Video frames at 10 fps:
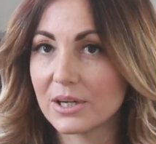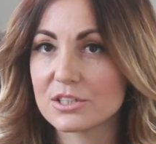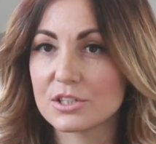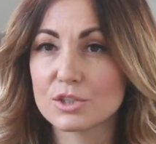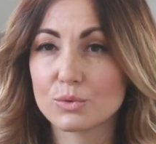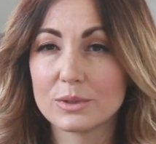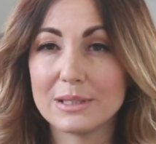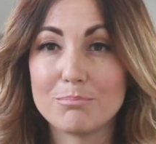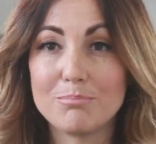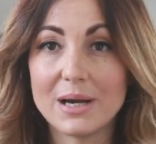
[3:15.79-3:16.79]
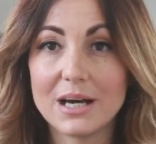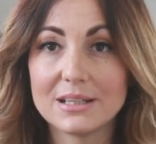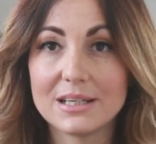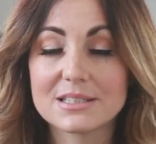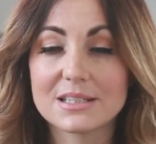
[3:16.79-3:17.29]
It's just a really
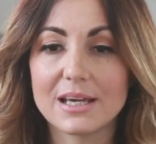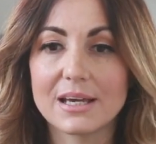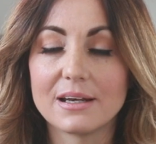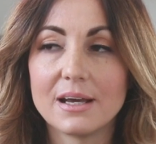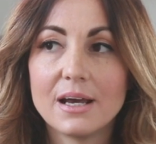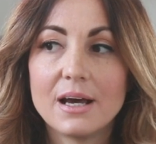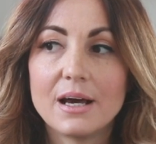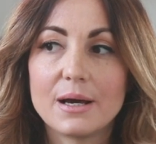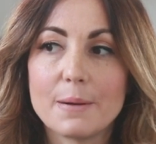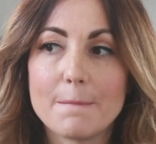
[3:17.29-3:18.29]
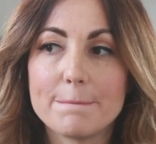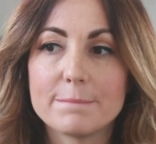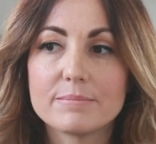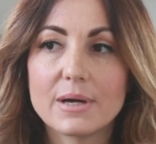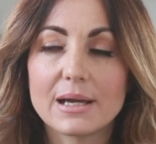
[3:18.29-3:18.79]
balanced, again, um,
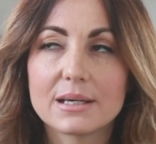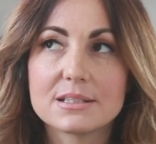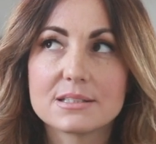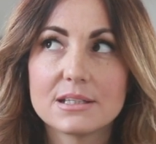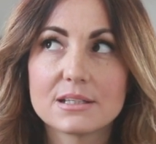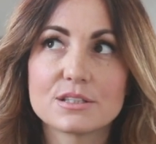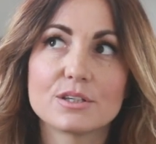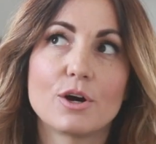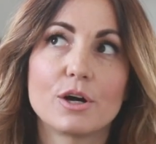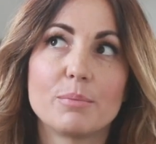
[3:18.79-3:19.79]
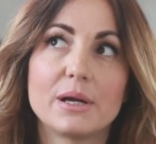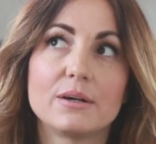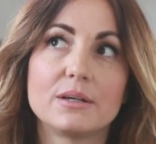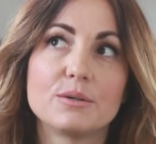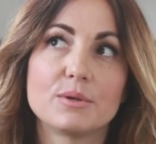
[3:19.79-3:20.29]
I could see the cigar
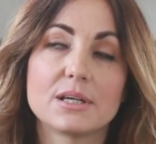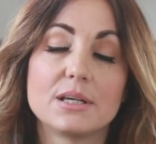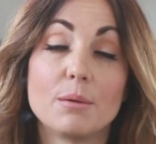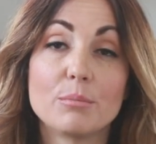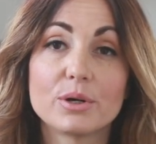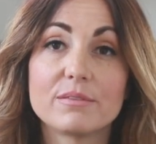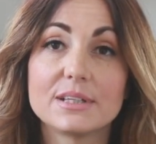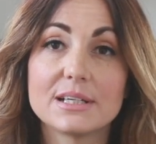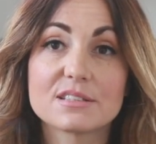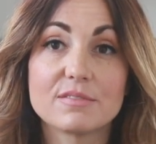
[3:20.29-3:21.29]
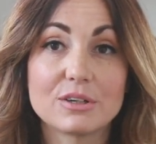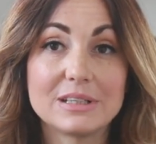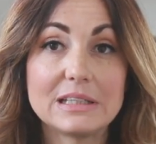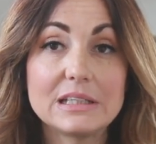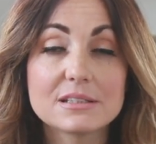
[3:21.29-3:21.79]
pairing with a number of things
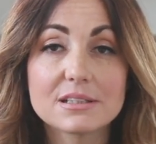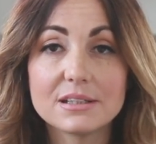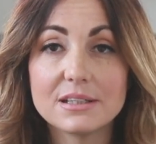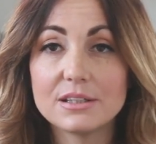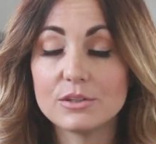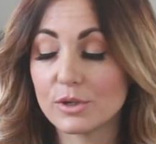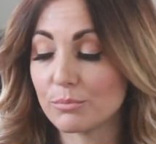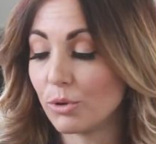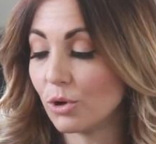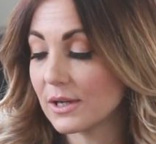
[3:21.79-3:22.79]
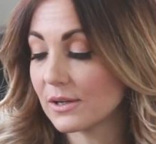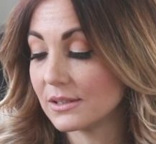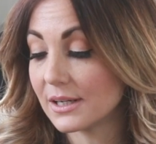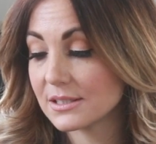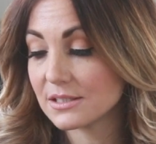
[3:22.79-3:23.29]
very easily. You can pull out a
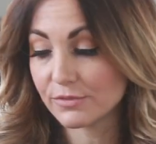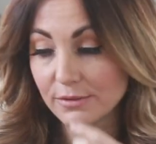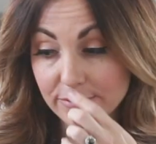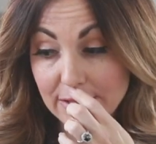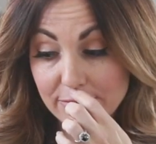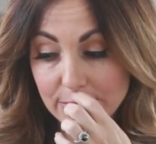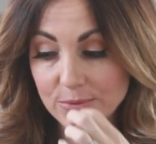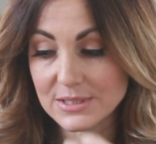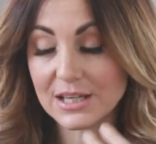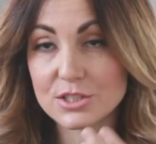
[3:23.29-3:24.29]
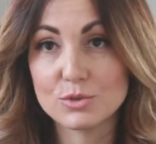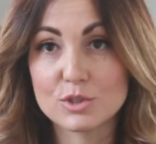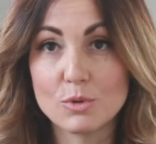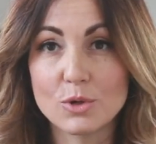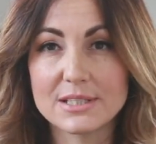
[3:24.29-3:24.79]
lot of different flavor notes as you
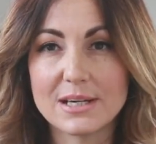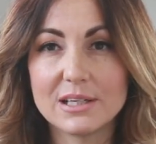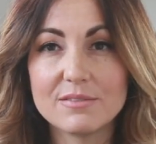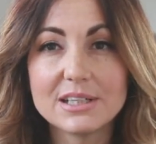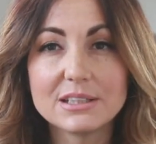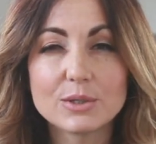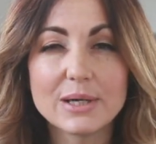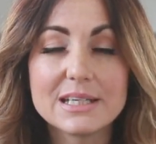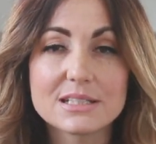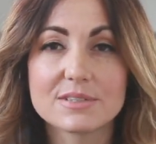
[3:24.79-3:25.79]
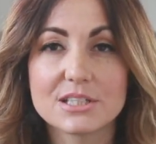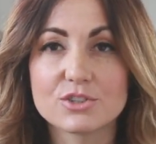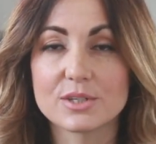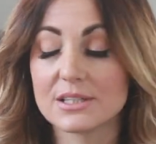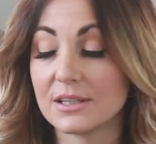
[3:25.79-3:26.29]
smoke it down, even a little hint of
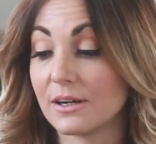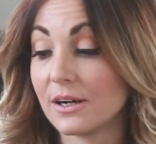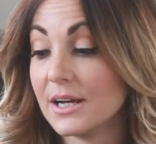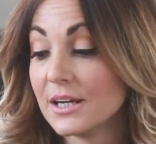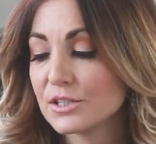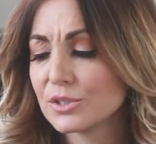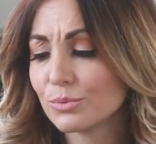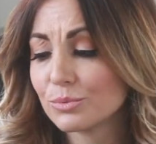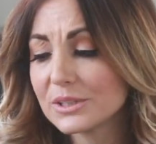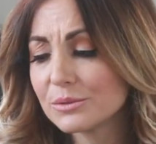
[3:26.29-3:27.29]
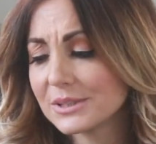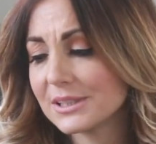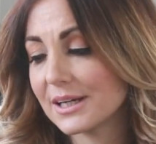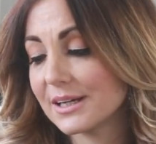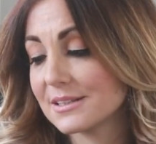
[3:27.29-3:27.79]
citrus in there. So really,
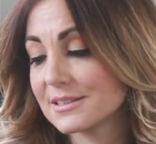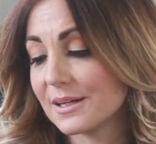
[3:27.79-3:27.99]
really nice.